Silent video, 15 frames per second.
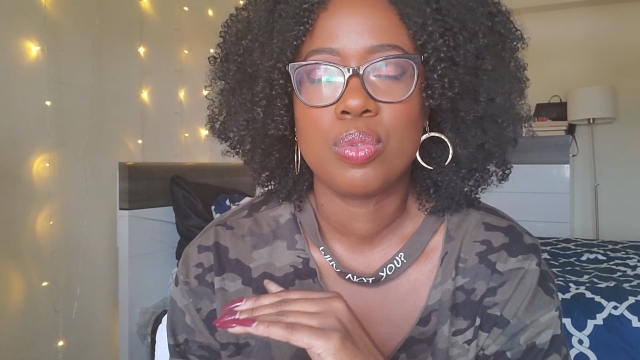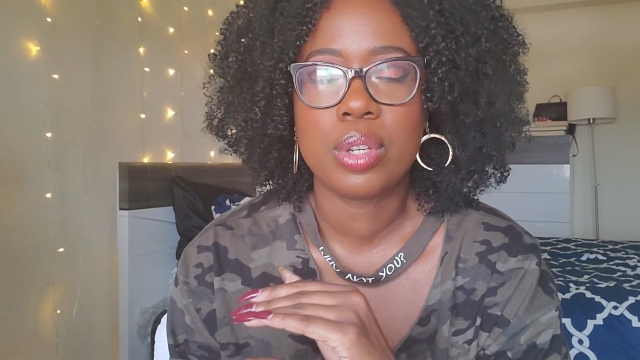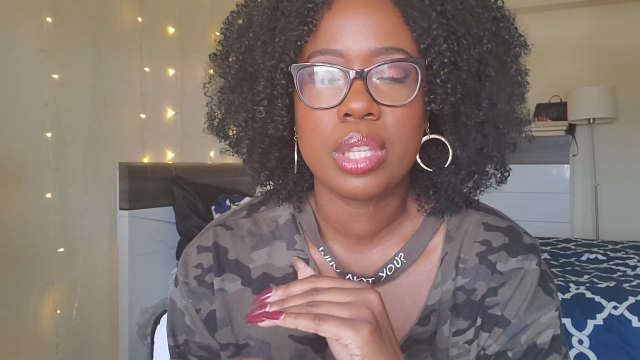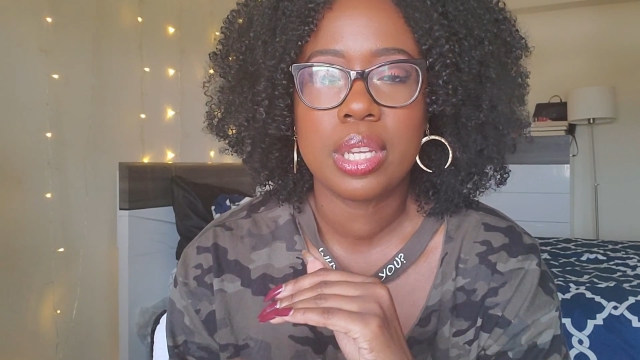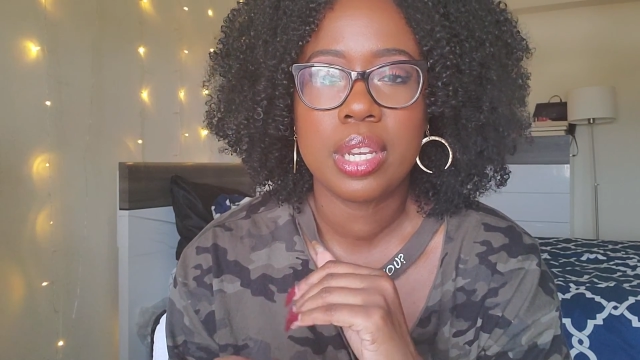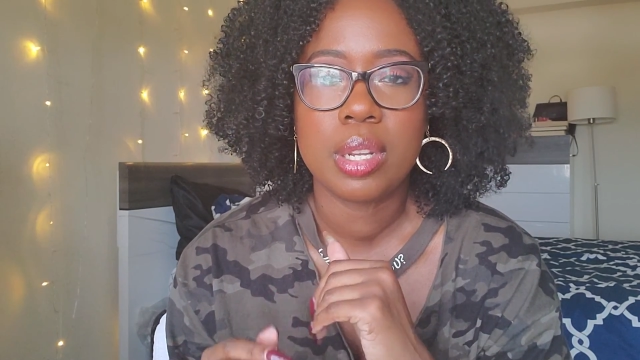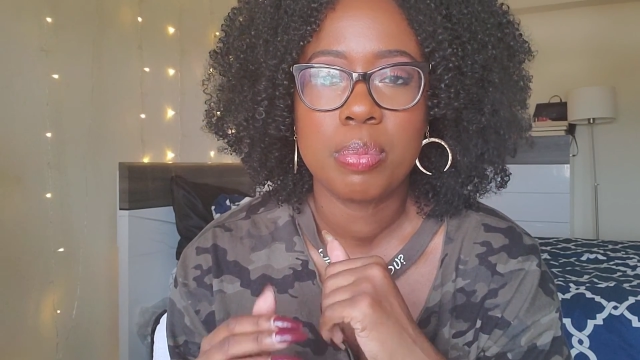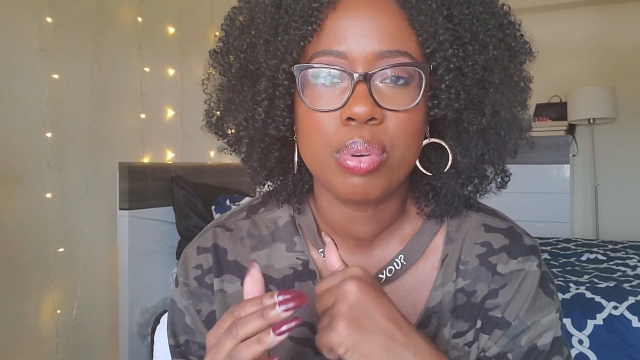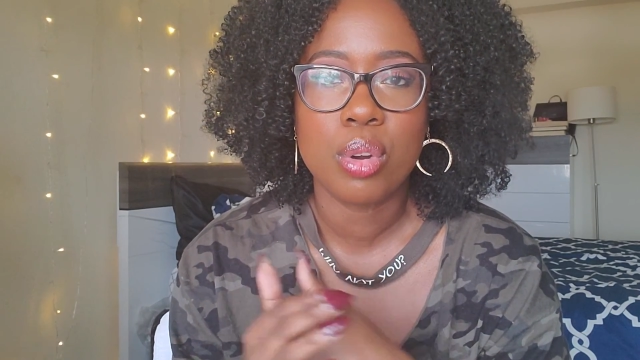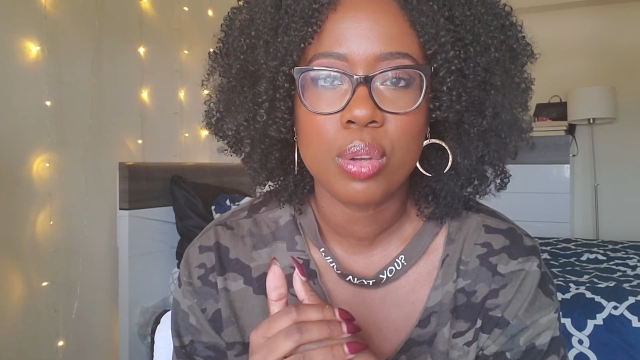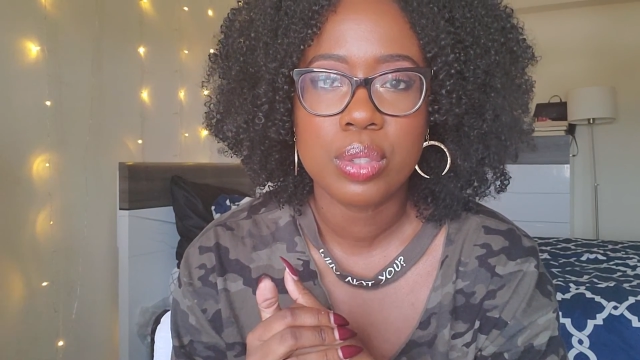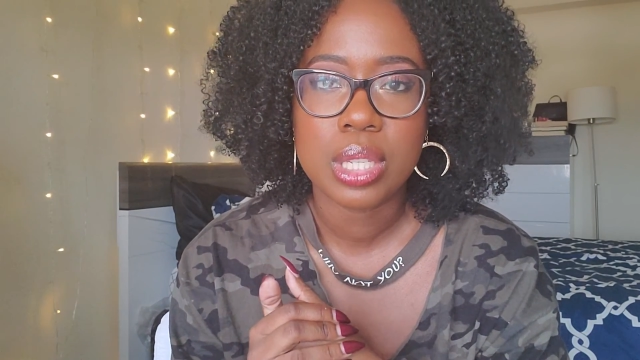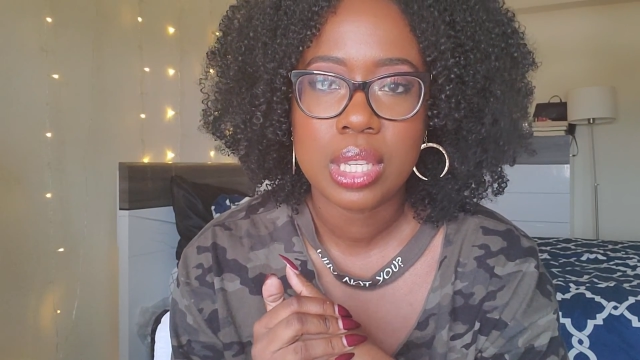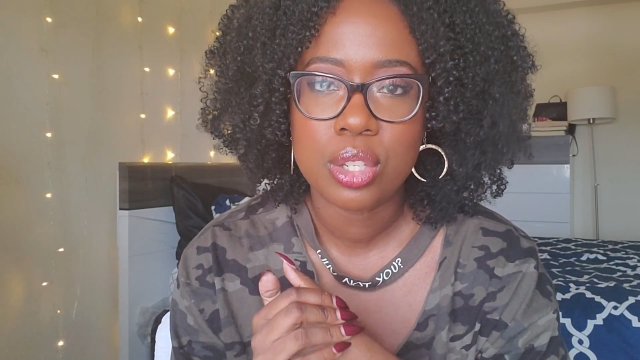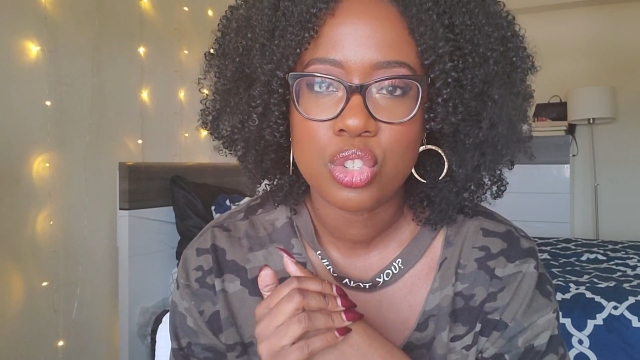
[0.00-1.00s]
really good
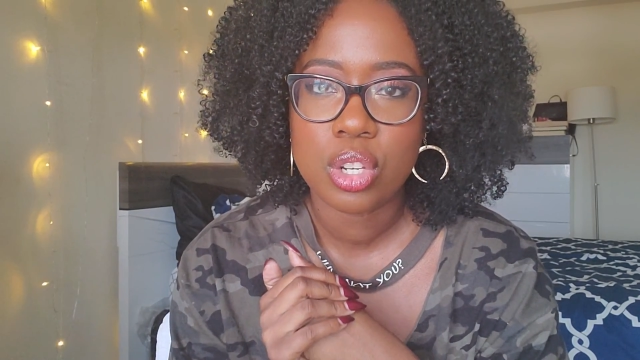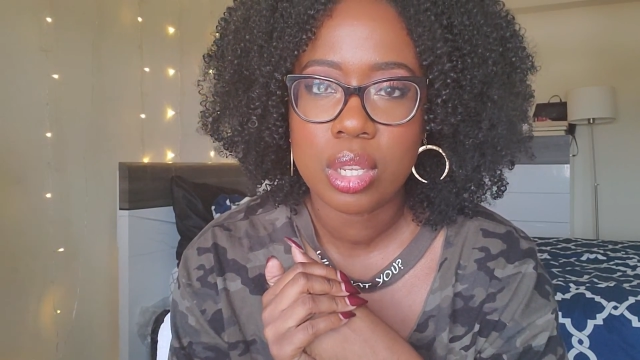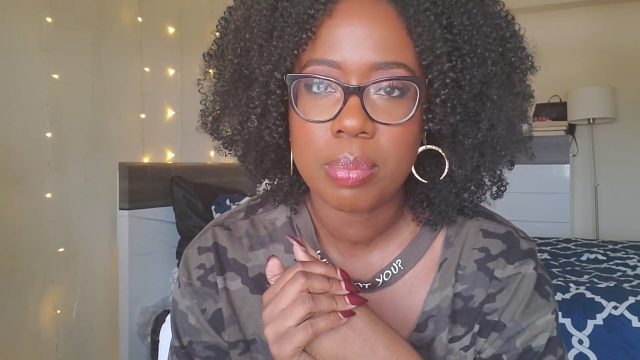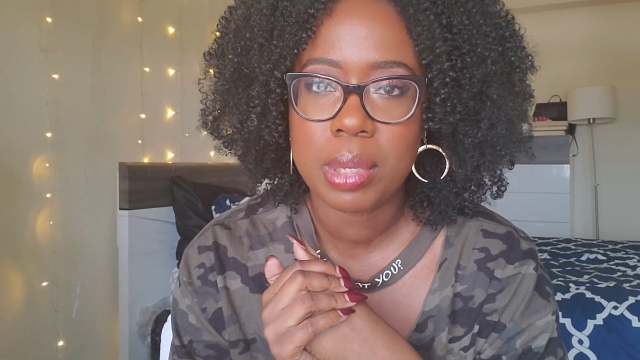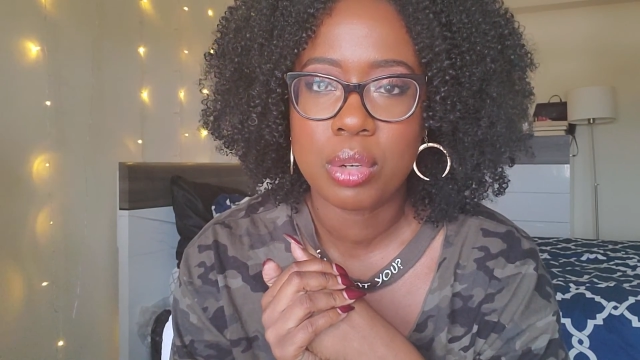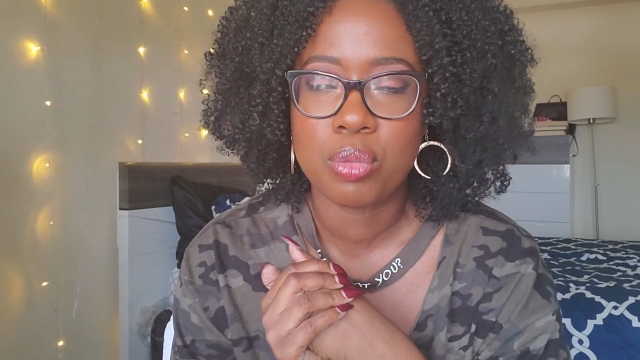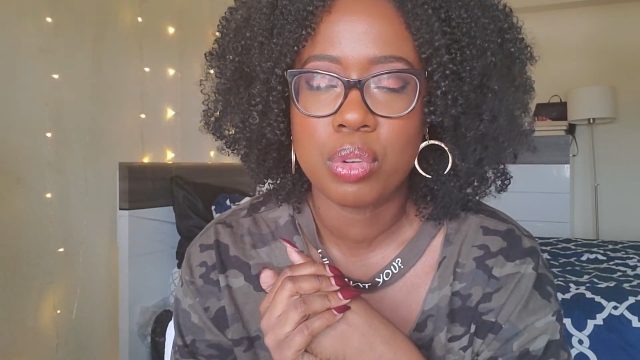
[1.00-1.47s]
protein treatment.